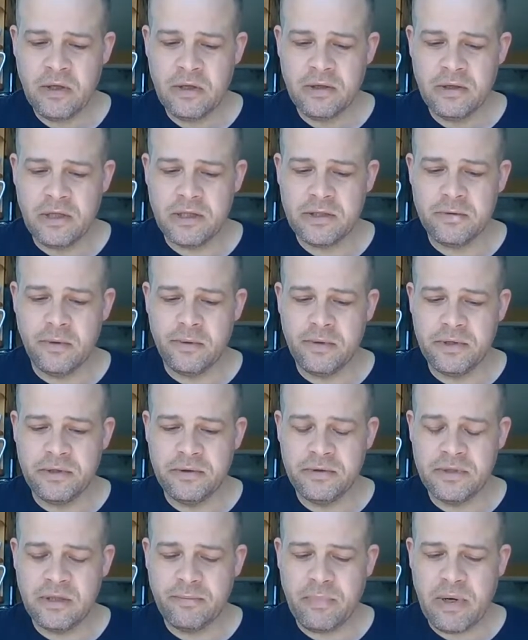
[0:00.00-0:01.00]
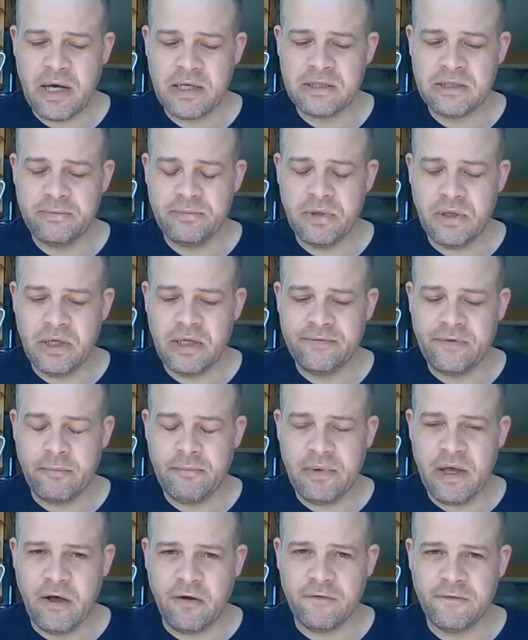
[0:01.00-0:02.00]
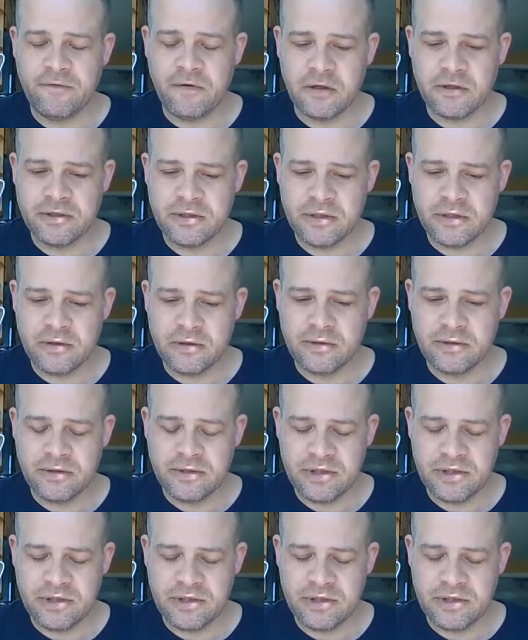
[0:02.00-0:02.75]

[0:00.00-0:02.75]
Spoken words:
This will reduce the possibility of a malfunction,